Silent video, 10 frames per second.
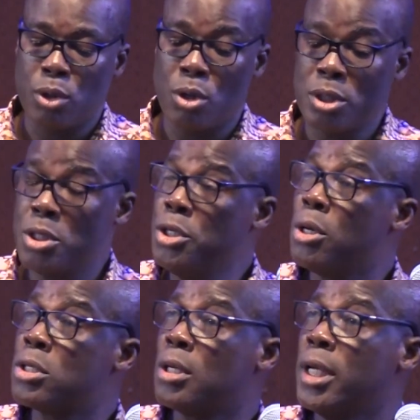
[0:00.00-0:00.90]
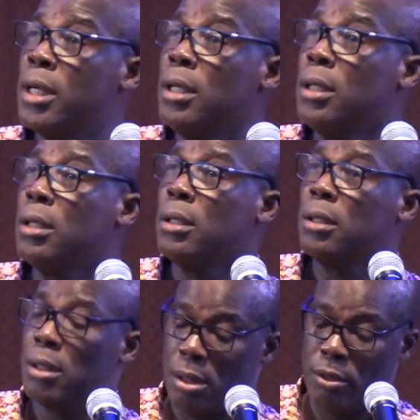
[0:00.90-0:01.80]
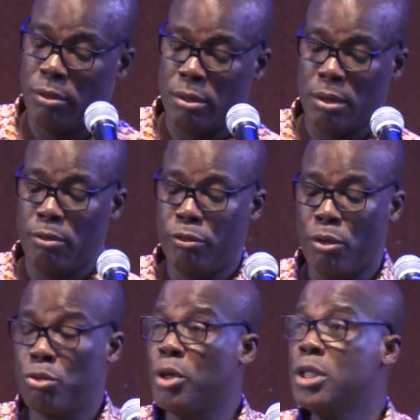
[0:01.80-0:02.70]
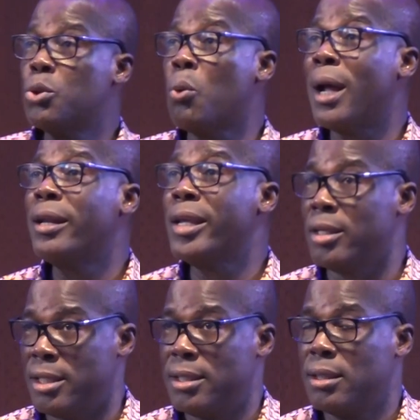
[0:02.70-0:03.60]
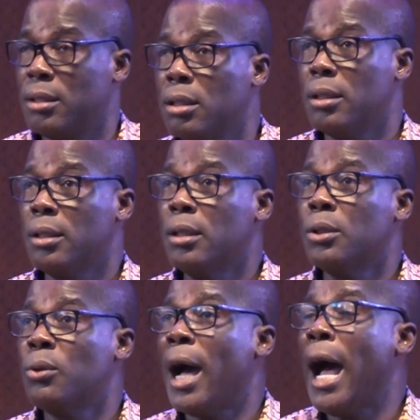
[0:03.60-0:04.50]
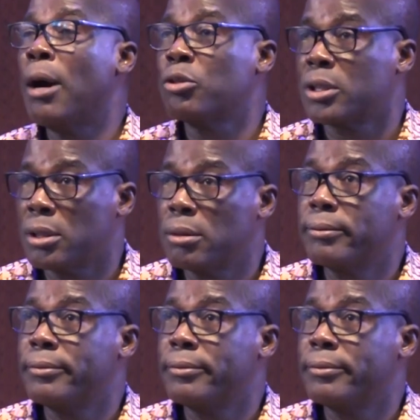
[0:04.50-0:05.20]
continuously for 21 days, you are out.